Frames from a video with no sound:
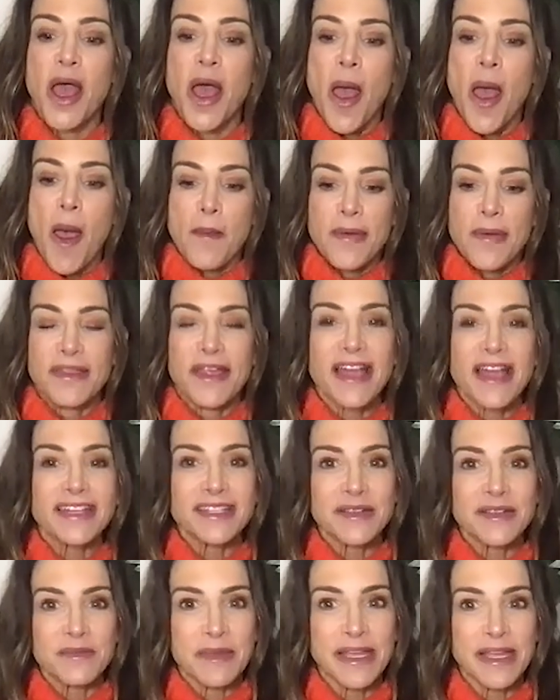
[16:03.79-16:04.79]
But that to
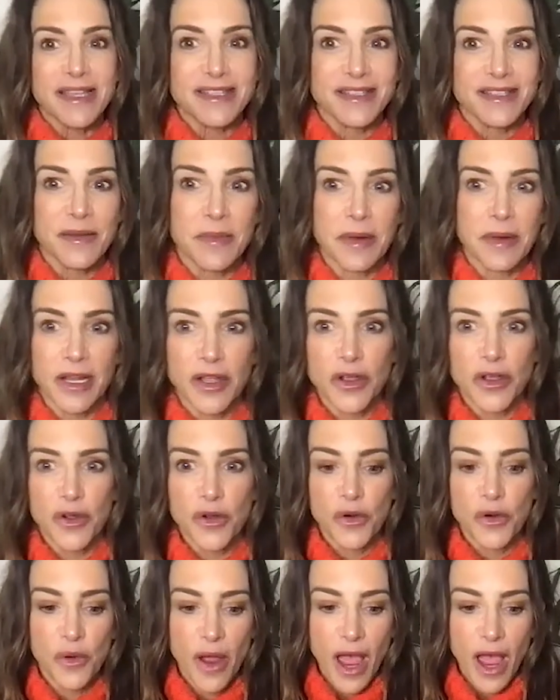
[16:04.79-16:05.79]
me is somebody
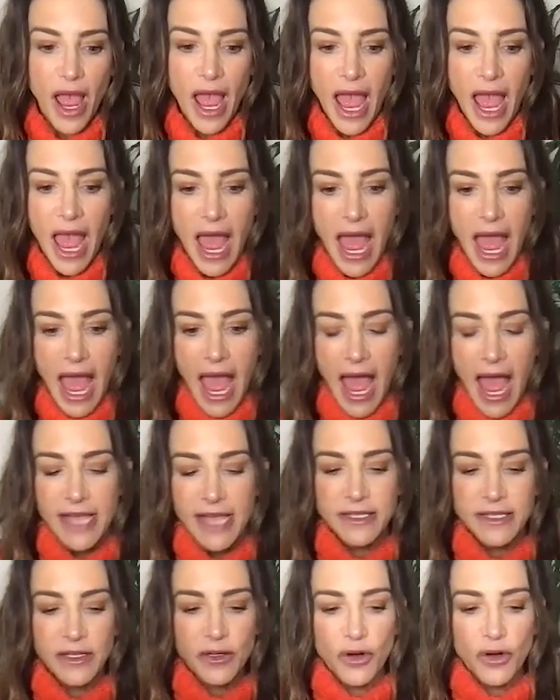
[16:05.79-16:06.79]
who
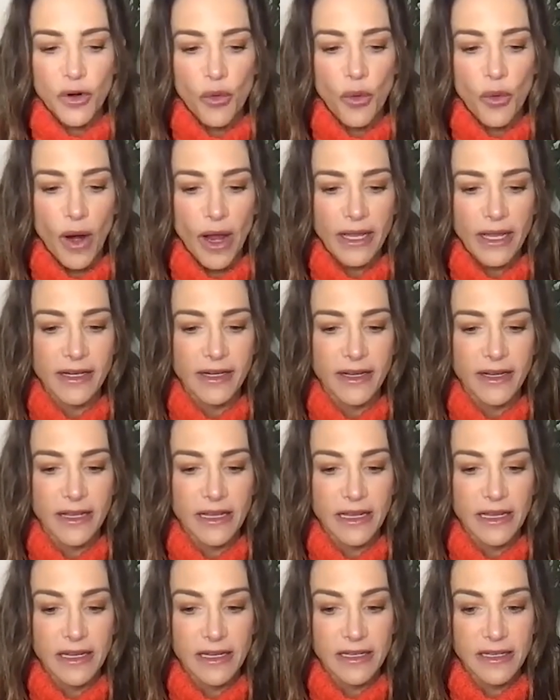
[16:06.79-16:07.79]
hasn't quite
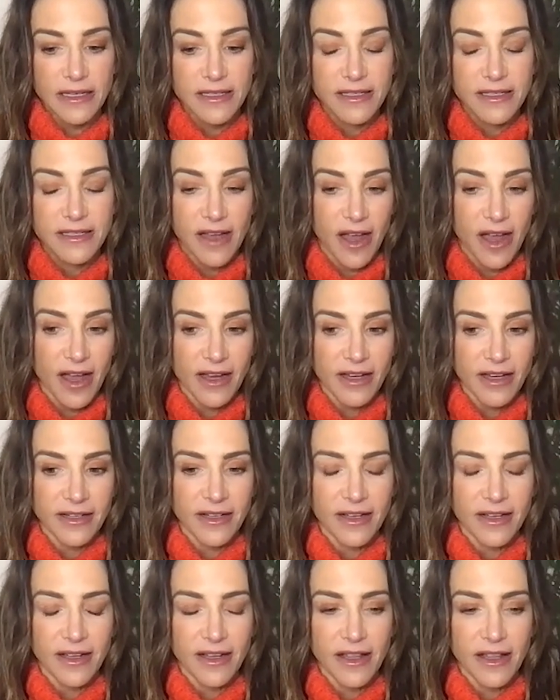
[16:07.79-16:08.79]
done
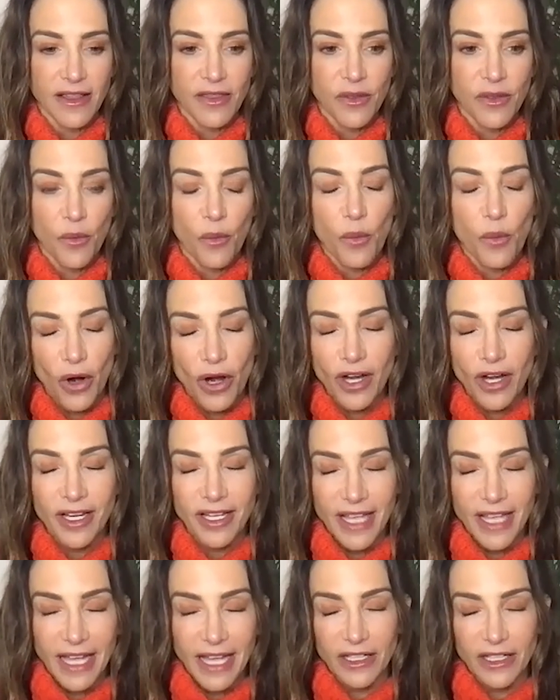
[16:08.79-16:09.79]
the work
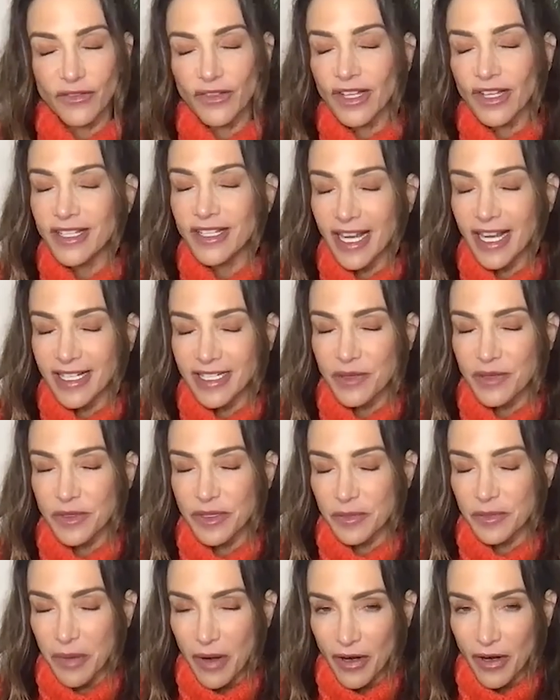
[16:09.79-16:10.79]
yet of connecting with a
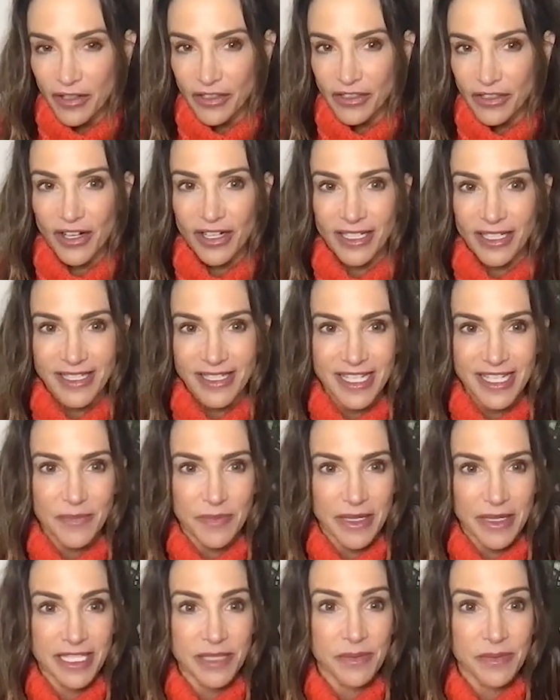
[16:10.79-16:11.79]
partner on a deep,
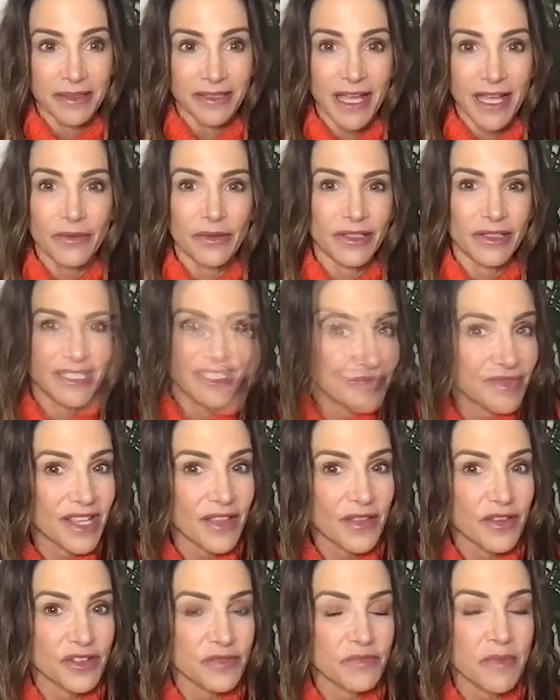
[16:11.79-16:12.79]
intimate level. And to me,
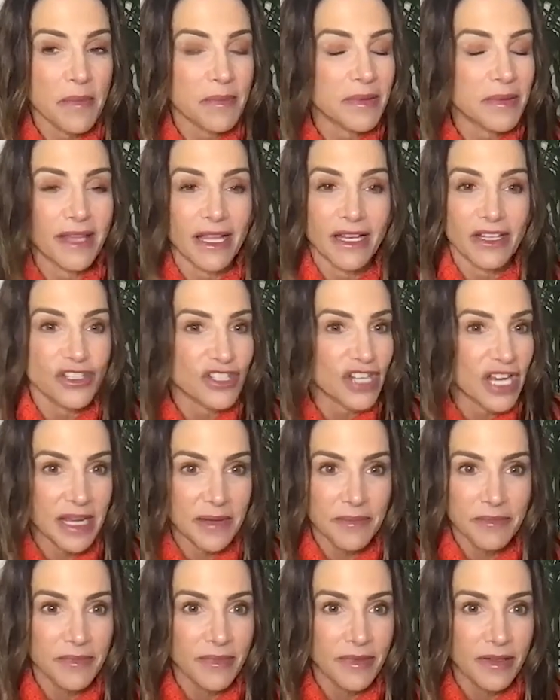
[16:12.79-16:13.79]
there's might be a lot of
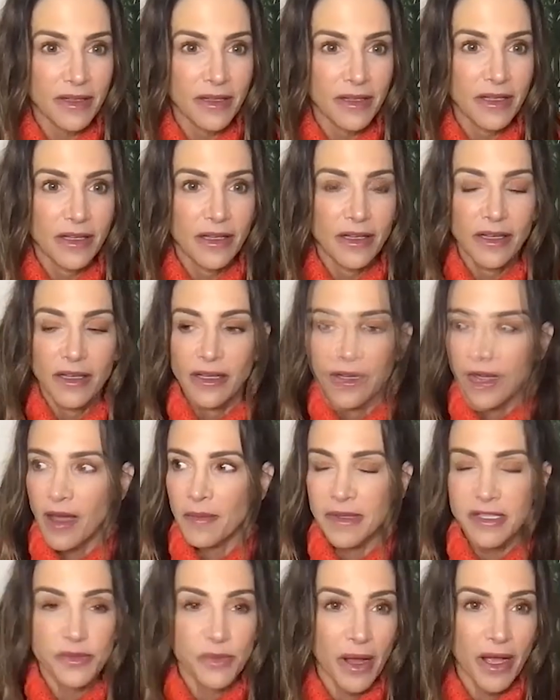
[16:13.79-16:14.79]
shame as
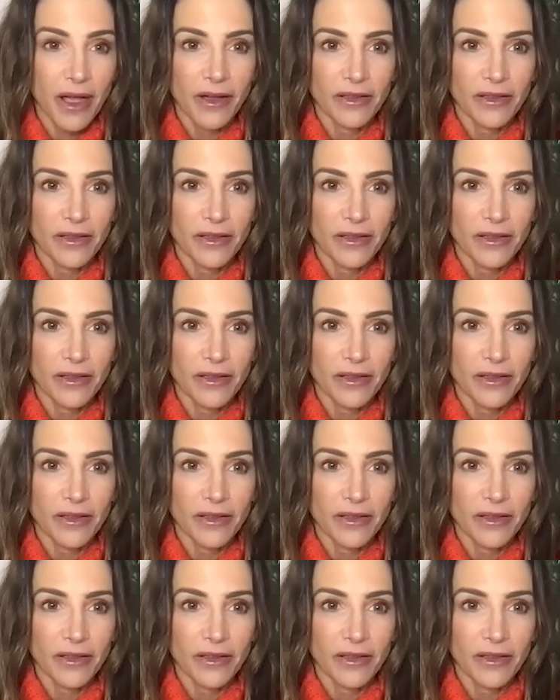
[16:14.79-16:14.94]
well.